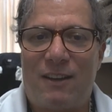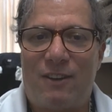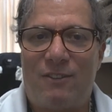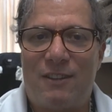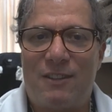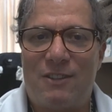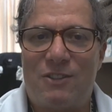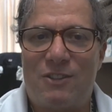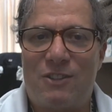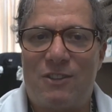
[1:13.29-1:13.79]

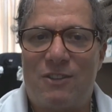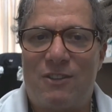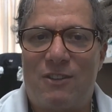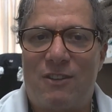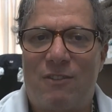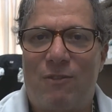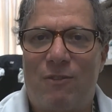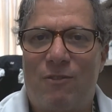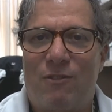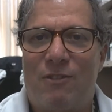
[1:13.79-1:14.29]
is a
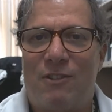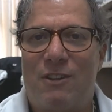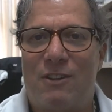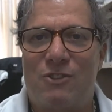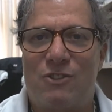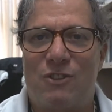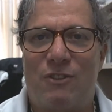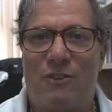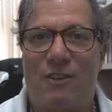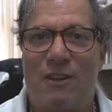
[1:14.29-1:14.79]

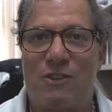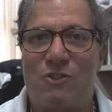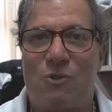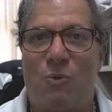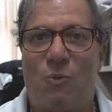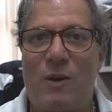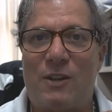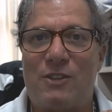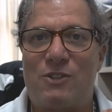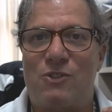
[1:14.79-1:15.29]

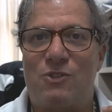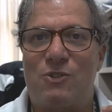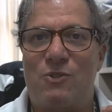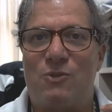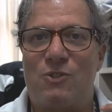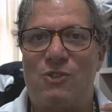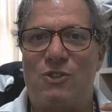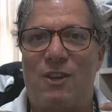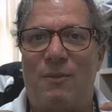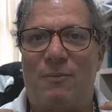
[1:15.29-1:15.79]

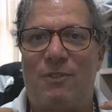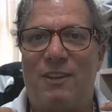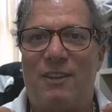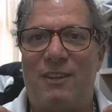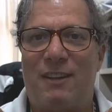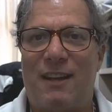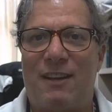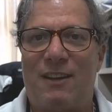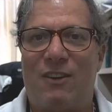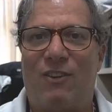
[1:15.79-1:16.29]
wetsuit something
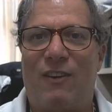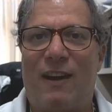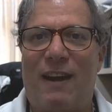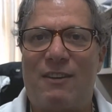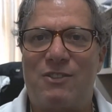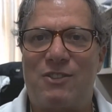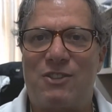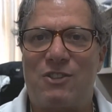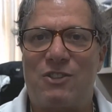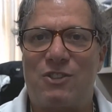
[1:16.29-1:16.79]
that
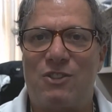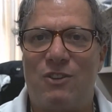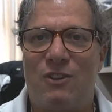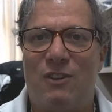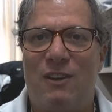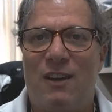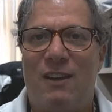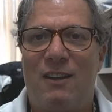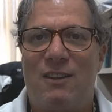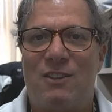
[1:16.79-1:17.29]
allows us to
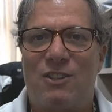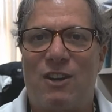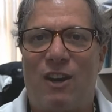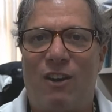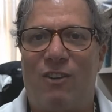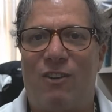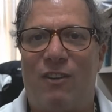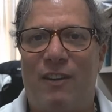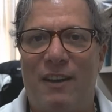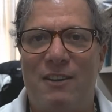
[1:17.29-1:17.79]

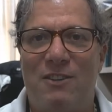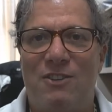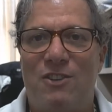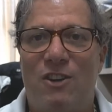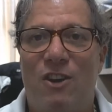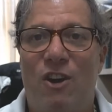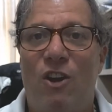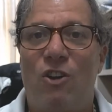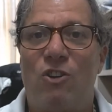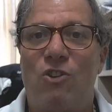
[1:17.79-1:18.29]
tolerate
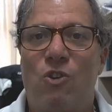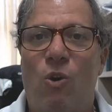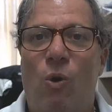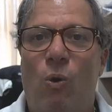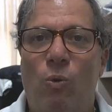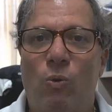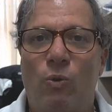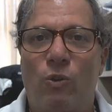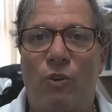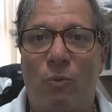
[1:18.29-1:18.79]

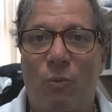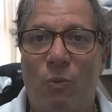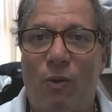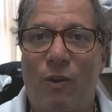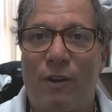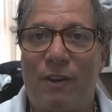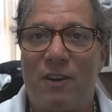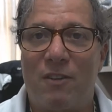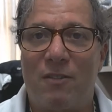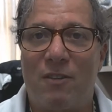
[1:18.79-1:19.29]
colder
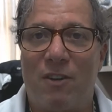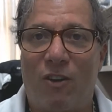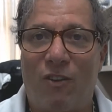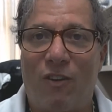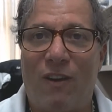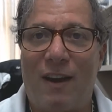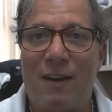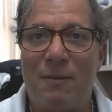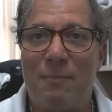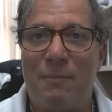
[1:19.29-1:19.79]
water a
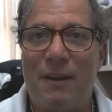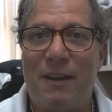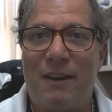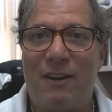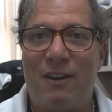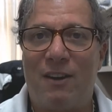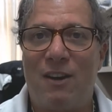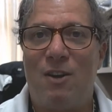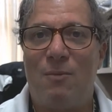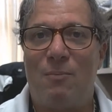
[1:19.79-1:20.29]
lot
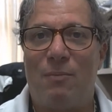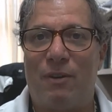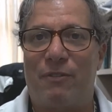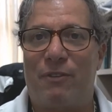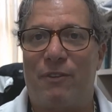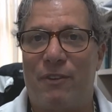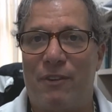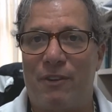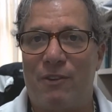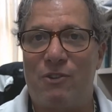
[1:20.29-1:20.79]
better, but
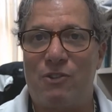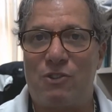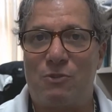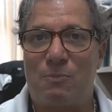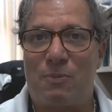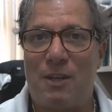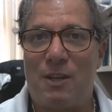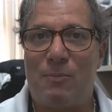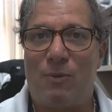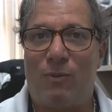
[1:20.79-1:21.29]
for those
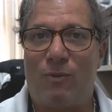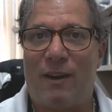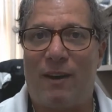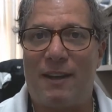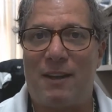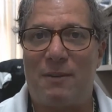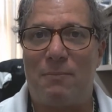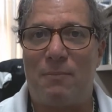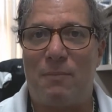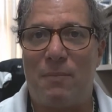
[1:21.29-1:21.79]
people
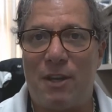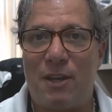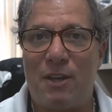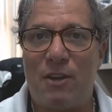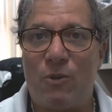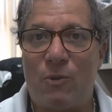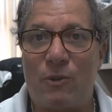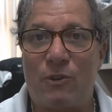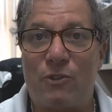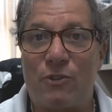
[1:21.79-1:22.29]
like me
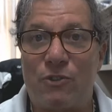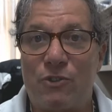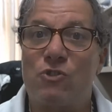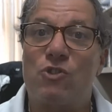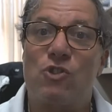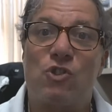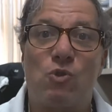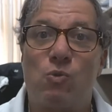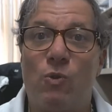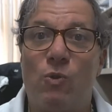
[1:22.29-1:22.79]
who are
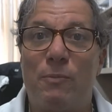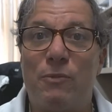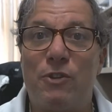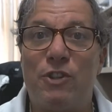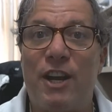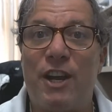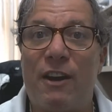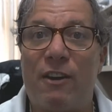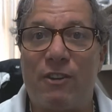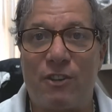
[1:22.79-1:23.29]
swim
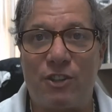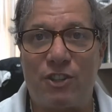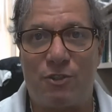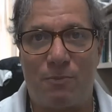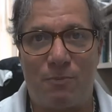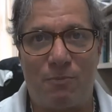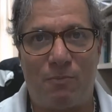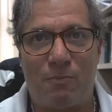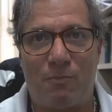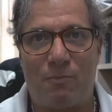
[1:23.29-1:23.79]

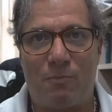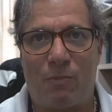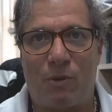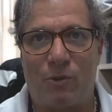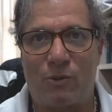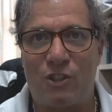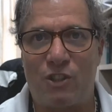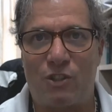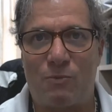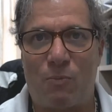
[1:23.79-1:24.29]
challenged
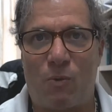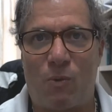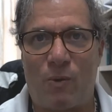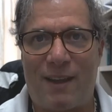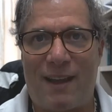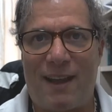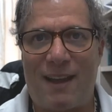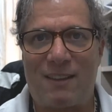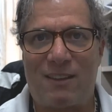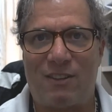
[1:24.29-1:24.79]
multi-sport
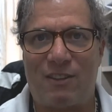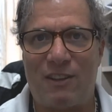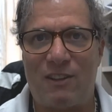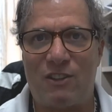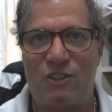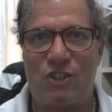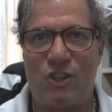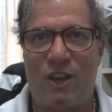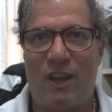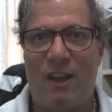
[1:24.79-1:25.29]
athletes,